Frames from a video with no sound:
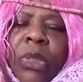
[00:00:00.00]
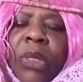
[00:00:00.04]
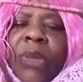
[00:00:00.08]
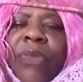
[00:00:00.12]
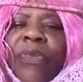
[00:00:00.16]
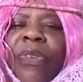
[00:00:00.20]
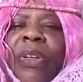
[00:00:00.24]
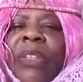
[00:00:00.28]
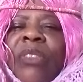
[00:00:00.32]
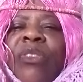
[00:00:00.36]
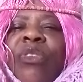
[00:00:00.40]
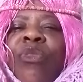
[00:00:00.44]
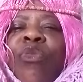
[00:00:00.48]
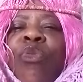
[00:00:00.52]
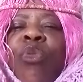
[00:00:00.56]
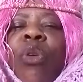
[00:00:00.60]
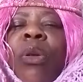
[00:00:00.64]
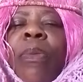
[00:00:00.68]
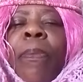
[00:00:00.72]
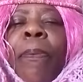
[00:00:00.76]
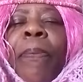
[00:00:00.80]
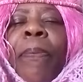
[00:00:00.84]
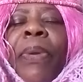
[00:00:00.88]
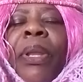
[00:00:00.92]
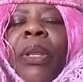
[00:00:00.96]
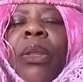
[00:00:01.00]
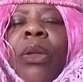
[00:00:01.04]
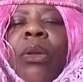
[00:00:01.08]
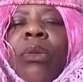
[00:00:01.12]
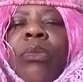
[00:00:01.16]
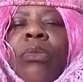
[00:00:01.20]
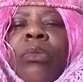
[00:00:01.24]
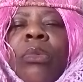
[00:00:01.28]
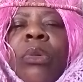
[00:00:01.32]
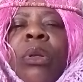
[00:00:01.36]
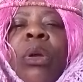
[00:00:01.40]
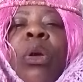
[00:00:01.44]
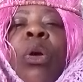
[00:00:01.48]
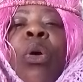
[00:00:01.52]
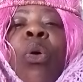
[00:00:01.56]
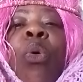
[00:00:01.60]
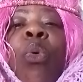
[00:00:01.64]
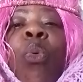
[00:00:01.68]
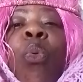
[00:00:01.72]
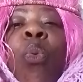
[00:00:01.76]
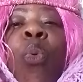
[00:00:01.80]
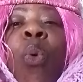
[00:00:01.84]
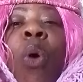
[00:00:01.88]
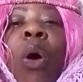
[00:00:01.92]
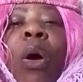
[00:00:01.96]
The fight of 1 billion.
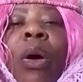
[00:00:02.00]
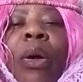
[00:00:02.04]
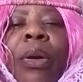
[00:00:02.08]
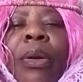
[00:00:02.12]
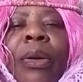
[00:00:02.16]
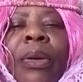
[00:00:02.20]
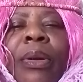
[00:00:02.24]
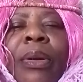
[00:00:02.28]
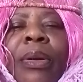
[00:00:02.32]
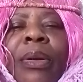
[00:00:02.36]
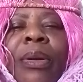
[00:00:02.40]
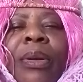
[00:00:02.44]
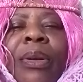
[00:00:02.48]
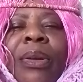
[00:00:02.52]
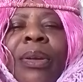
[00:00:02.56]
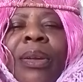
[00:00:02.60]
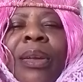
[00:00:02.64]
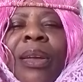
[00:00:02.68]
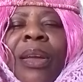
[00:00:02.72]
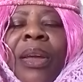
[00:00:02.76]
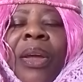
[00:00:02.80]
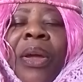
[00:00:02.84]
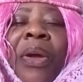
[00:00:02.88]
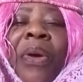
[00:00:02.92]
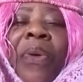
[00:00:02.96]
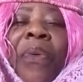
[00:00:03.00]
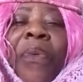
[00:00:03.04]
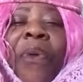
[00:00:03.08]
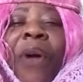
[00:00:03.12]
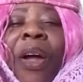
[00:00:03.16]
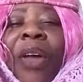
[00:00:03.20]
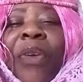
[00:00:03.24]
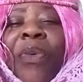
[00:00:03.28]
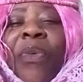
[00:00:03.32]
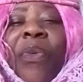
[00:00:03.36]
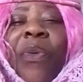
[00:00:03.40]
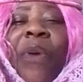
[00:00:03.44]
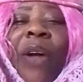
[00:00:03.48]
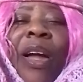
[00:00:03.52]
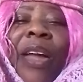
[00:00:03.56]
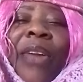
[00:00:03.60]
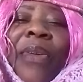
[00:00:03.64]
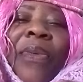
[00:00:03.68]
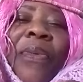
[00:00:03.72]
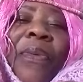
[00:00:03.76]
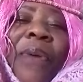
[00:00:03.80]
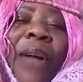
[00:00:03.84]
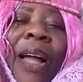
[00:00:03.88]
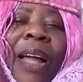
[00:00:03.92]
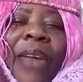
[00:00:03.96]
One. One,
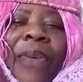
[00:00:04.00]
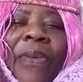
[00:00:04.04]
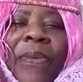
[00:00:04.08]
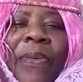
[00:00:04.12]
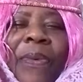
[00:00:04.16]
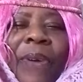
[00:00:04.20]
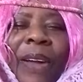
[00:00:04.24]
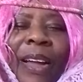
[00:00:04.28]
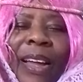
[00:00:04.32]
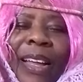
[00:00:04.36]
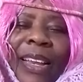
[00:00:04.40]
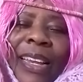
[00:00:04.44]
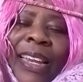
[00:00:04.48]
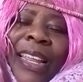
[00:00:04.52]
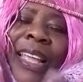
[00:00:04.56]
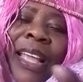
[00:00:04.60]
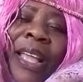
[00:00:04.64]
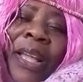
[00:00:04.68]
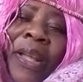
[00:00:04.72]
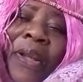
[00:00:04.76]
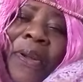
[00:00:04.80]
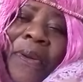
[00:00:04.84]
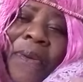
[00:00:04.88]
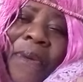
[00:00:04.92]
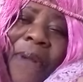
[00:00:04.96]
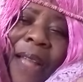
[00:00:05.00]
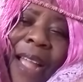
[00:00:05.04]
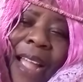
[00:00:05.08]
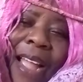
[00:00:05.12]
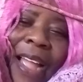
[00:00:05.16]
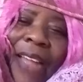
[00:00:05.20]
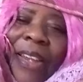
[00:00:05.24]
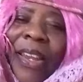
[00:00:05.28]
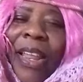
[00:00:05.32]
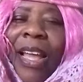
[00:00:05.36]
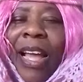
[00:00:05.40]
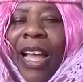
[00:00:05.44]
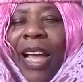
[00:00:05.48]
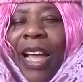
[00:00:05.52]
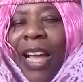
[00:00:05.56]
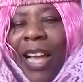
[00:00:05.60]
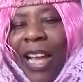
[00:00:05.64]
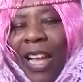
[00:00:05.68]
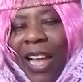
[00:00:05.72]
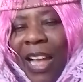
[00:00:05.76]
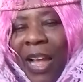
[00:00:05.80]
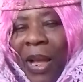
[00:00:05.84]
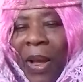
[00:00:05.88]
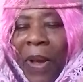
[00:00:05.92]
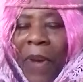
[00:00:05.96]
one, one, one, one,
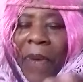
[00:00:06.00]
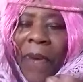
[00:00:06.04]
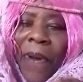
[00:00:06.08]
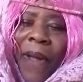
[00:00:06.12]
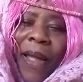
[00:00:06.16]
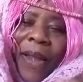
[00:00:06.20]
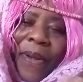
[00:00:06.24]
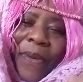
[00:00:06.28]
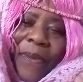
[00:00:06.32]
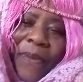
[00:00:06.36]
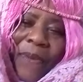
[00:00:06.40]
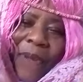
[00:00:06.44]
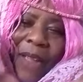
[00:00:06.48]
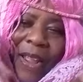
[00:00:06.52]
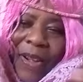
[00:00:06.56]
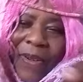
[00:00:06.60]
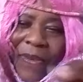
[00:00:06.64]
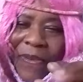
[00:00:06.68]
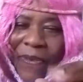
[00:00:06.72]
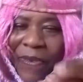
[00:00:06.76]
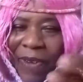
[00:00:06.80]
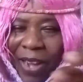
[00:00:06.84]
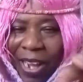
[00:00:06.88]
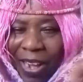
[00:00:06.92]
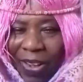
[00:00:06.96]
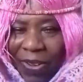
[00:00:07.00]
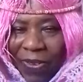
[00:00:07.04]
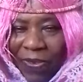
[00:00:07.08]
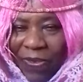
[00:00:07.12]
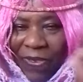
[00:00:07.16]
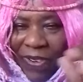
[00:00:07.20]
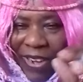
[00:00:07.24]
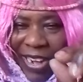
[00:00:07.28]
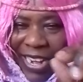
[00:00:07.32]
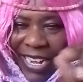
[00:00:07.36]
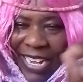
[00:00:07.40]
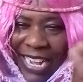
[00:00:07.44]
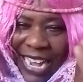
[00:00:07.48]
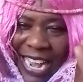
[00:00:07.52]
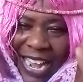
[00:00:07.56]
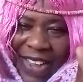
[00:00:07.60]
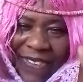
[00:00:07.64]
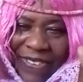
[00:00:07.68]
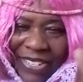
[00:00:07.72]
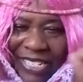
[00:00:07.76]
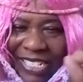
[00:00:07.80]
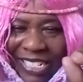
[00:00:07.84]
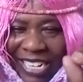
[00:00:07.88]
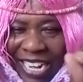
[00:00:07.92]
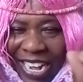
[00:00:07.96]
one, one, one, one. I
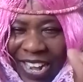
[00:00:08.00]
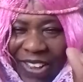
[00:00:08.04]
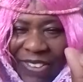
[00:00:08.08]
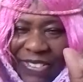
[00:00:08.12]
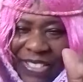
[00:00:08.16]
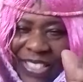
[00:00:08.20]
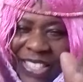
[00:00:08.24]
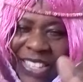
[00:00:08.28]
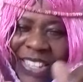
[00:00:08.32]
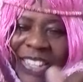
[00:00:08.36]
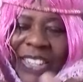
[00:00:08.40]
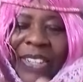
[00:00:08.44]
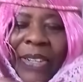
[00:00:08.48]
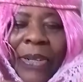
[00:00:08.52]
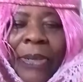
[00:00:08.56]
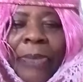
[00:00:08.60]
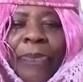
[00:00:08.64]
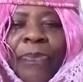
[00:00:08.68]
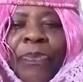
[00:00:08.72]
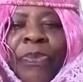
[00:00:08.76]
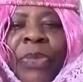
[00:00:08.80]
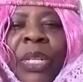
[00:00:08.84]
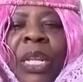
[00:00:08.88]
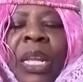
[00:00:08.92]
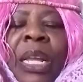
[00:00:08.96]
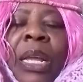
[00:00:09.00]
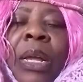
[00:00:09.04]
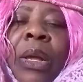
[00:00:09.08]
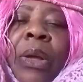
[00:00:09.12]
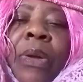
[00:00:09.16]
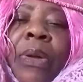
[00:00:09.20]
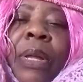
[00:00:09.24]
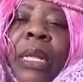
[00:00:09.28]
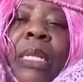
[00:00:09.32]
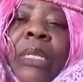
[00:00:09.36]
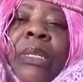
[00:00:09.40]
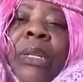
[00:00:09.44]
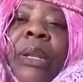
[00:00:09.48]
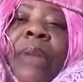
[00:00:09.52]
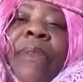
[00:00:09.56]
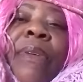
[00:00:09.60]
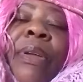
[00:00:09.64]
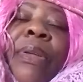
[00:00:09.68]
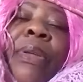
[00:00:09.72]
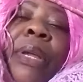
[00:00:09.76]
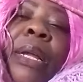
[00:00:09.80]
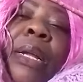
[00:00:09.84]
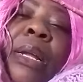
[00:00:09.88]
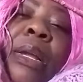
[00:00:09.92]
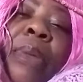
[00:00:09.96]
will shout though. Is that
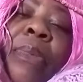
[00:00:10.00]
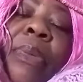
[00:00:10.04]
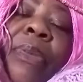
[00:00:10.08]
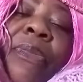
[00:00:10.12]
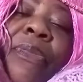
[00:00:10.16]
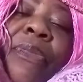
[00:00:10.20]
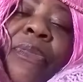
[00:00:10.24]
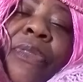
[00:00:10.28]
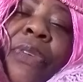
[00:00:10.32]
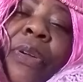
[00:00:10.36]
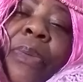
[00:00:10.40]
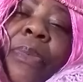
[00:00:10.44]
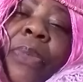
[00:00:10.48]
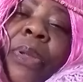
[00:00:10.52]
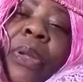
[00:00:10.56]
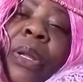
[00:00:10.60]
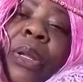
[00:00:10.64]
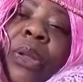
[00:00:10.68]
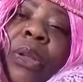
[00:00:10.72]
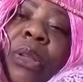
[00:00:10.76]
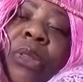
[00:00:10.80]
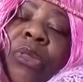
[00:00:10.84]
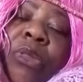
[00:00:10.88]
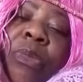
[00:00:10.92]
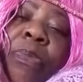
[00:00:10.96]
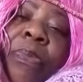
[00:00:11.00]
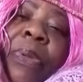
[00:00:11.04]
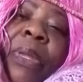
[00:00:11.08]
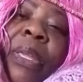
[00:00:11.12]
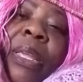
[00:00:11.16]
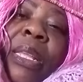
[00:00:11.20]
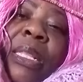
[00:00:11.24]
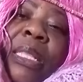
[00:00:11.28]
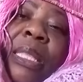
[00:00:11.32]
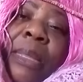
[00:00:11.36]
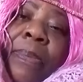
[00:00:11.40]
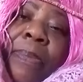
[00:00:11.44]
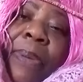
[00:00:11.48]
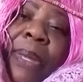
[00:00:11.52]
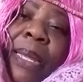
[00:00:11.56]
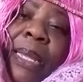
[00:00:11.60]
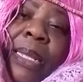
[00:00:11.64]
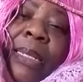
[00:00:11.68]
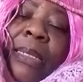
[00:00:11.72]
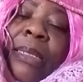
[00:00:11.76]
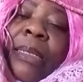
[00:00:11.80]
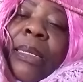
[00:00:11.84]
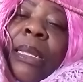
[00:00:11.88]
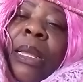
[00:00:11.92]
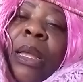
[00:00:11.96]
where you are coming from? You are going to pay. It
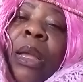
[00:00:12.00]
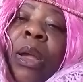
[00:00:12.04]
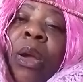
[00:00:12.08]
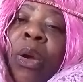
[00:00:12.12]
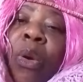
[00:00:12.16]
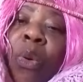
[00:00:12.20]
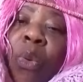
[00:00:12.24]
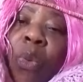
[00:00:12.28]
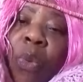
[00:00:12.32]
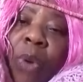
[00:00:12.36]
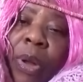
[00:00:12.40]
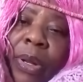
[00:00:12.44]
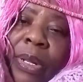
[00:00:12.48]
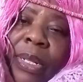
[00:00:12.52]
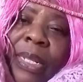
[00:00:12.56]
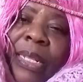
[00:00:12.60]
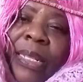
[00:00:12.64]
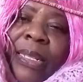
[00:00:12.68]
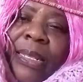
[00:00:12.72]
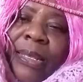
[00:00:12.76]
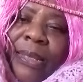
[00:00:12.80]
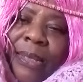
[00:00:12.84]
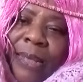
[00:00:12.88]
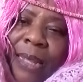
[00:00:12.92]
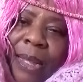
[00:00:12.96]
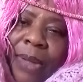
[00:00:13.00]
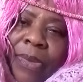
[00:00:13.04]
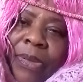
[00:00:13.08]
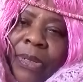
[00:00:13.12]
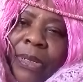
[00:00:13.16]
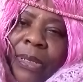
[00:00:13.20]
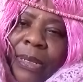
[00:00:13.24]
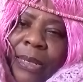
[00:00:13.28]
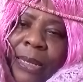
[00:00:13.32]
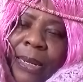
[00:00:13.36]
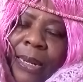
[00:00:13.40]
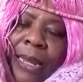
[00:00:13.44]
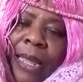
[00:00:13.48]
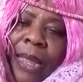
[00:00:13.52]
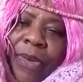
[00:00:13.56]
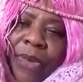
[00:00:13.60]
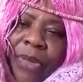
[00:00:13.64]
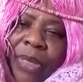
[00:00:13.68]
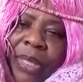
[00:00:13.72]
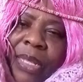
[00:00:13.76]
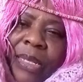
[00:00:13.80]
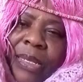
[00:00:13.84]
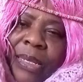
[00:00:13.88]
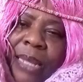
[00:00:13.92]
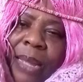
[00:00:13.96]
depends. 1,000
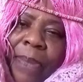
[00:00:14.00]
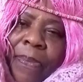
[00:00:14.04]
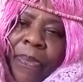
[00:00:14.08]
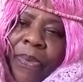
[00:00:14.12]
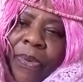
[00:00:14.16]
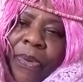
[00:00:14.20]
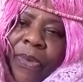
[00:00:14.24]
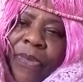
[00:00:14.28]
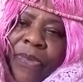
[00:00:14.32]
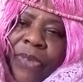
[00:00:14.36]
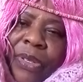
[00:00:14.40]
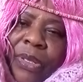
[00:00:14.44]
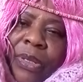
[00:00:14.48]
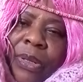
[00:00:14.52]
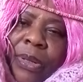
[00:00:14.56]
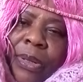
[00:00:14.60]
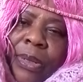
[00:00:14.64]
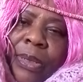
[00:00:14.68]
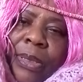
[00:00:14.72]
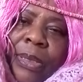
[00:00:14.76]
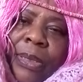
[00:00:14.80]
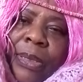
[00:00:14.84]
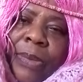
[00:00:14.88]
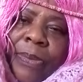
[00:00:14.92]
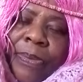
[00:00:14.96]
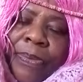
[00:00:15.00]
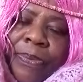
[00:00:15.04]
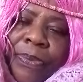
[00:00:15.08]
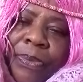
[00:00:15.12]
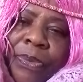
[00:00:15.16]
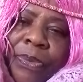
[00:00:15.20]
euro. These are professors.